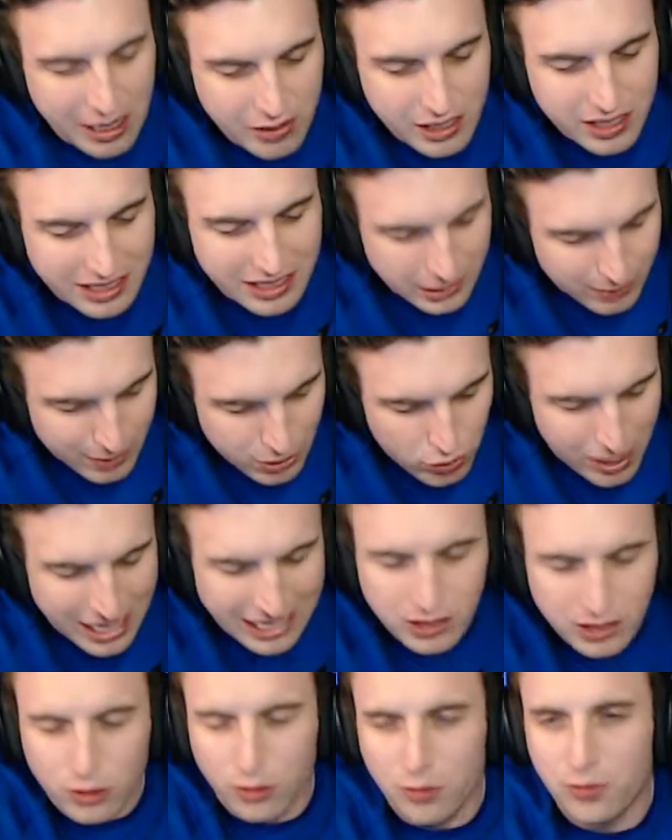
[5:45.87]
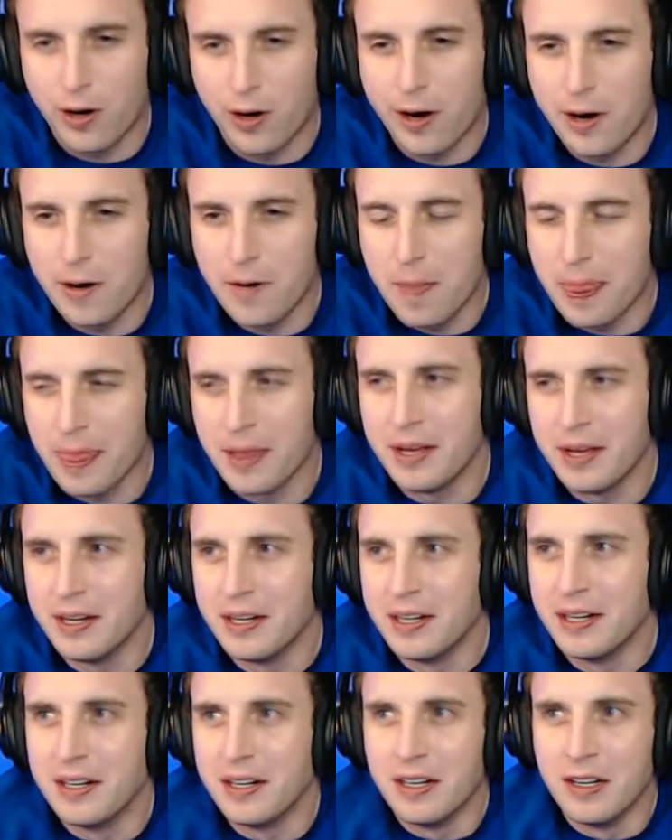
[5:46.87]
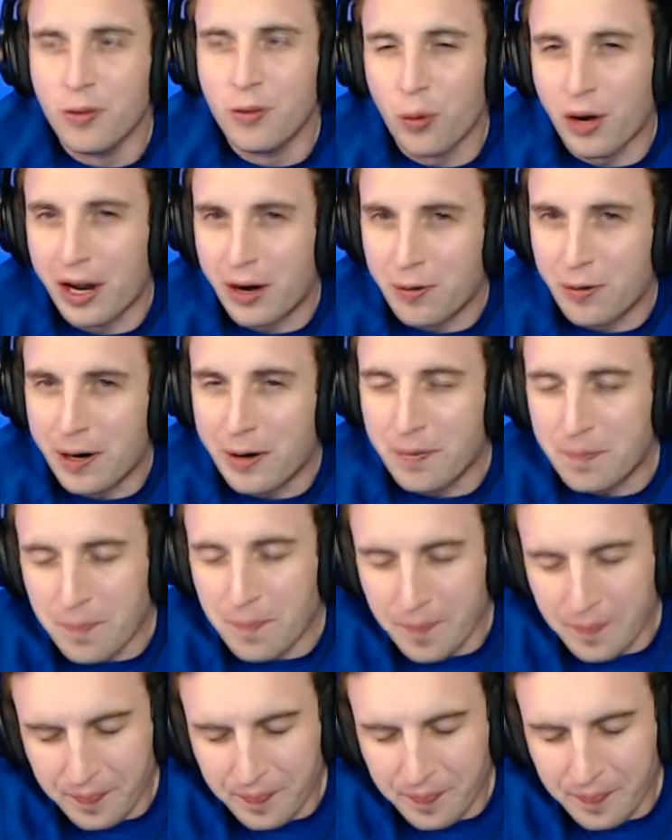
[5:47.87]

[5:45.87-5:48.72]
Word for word: Everything's been right so far. What I read.